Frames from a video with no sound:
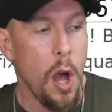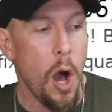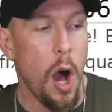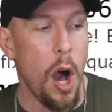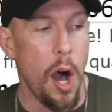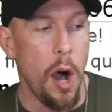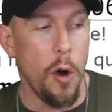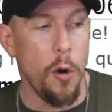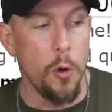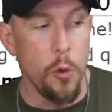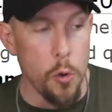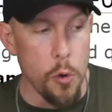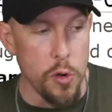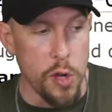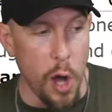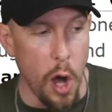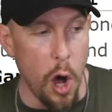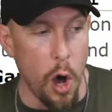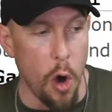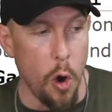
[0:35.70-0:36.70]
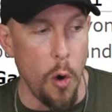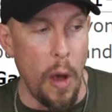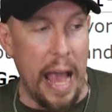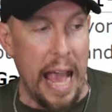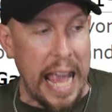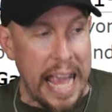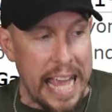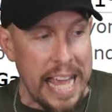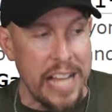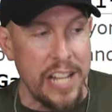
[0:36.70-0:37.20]
Uh, Ugo
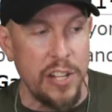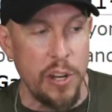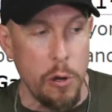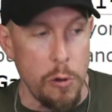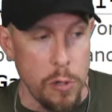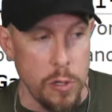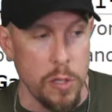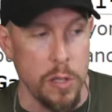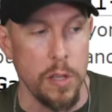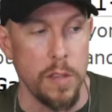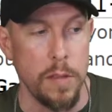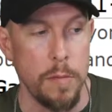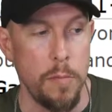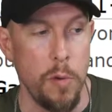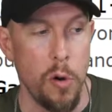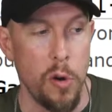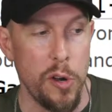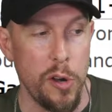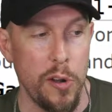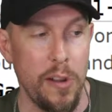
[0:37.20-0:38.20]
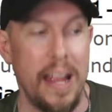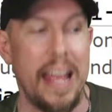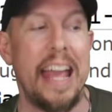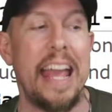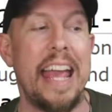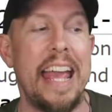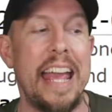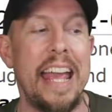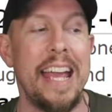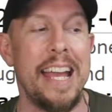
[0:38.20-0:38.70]
and Ursula the Mourner
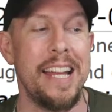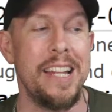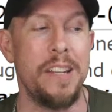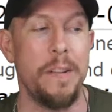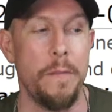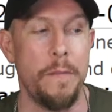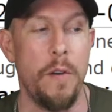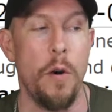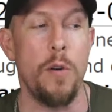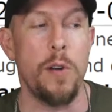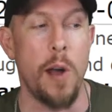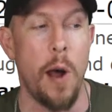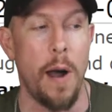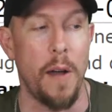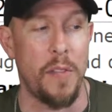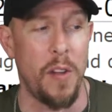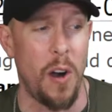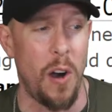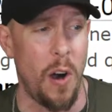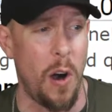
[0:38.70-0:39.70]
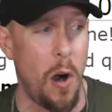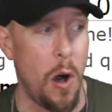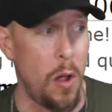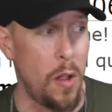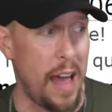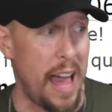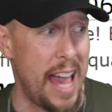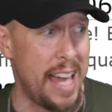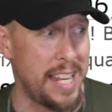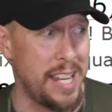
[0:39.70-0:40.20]
and Vogoth
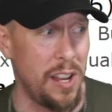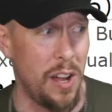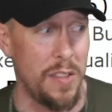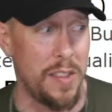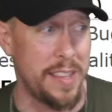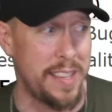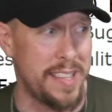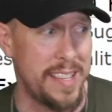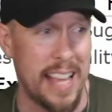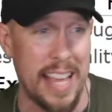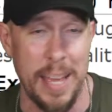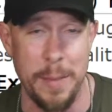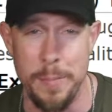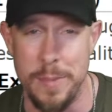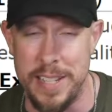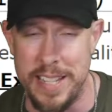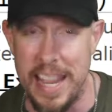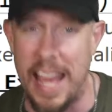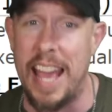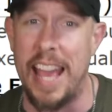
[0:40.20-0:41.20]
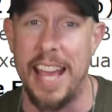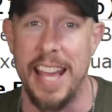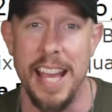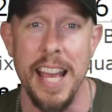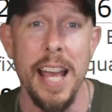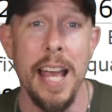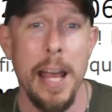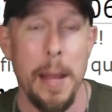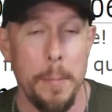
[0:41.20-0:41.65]
all added on the same day.